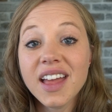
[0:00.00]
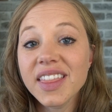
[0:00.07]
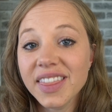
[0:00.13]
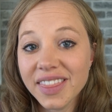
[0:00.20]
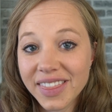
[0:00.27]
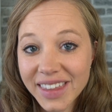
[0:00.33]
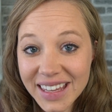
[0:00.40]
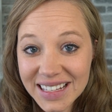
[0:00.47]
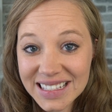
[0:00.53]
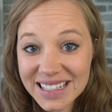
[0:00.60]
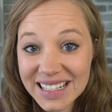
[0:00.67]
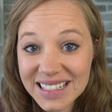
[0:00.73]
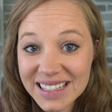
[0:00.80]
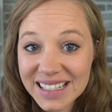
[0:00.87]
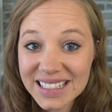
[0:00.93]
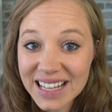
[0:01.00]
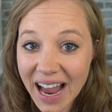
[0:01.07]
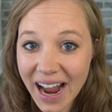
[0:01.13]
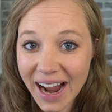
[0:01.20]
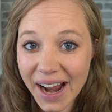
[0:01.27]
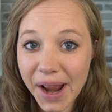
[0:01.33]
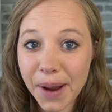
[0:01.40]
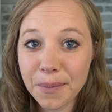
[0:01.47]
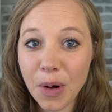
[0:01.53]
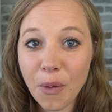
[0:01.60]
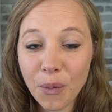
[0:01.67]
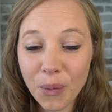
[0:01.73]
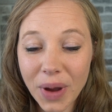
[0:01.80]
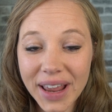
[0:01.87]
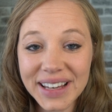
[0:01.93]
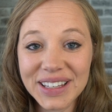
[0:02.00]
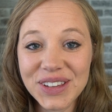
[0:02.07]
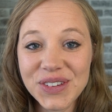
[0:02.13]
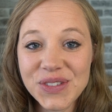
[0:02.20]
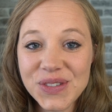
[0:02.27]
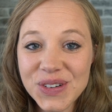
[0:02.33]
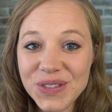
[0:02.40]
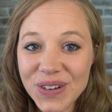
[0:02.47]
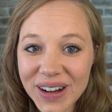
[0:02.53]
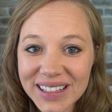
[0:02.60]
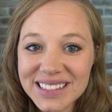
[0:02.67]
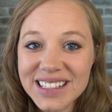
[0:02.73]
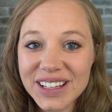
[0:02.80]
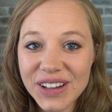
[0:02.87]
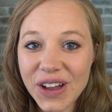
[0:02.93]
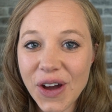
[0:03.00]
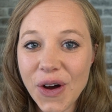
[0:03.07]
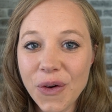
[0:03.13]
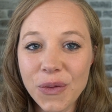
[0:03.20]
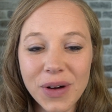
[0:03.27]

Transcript: This is the time when you will want to go,